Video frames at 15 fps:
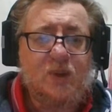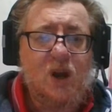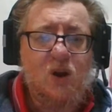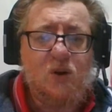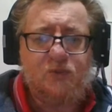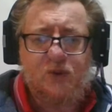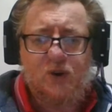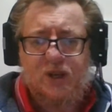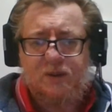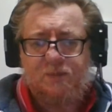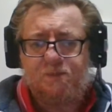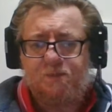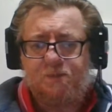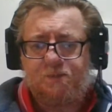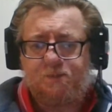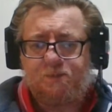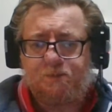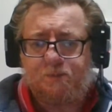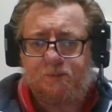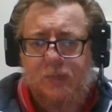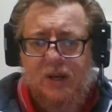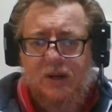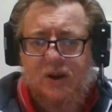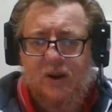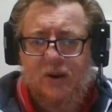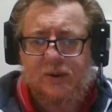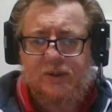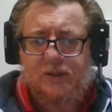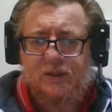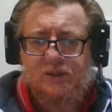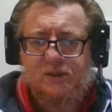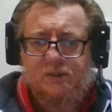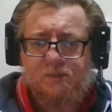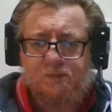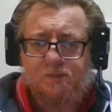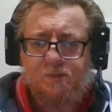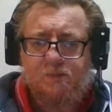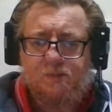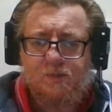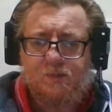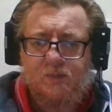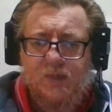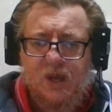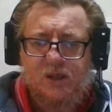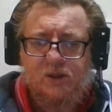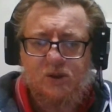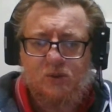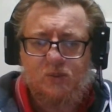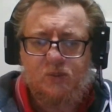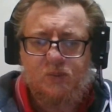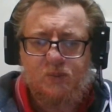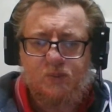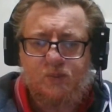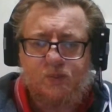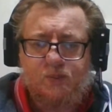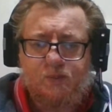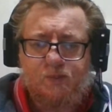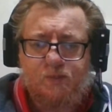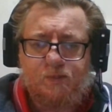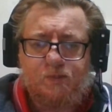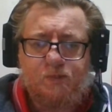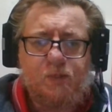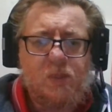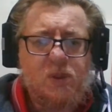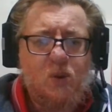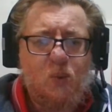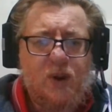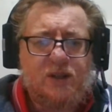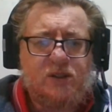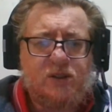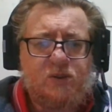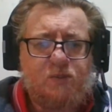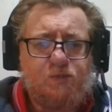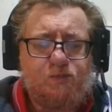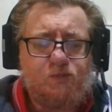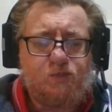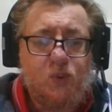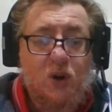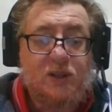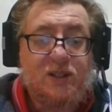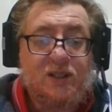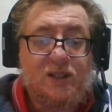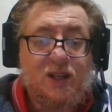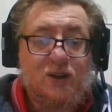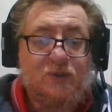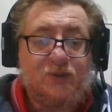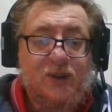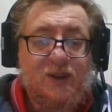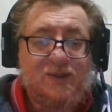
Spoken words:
hopefully, other characters, and the rest writes itself.